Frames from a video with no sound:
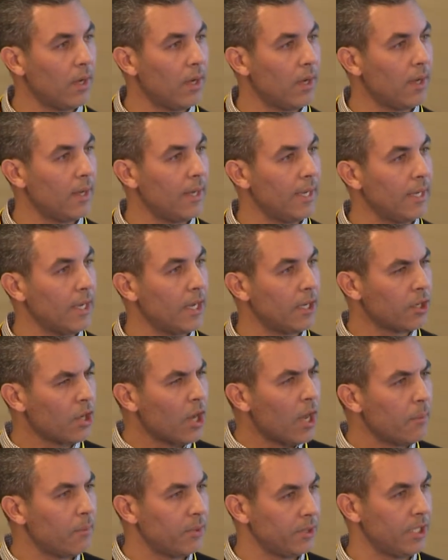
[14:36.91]
a
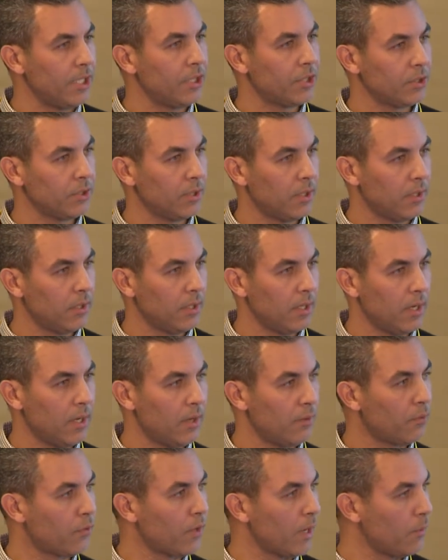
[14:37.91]

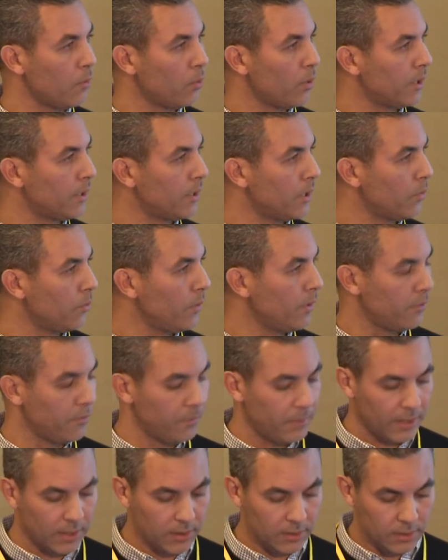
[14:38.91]
computational framework that we've
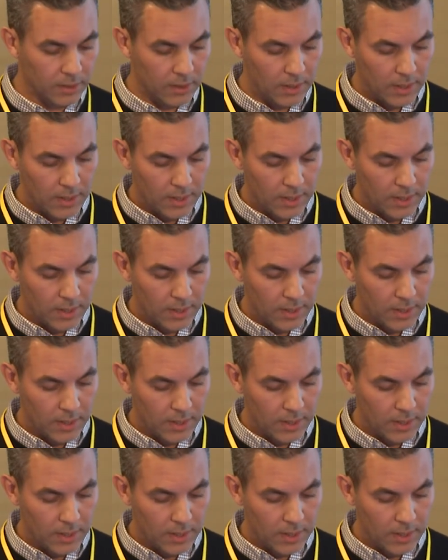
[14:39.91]
built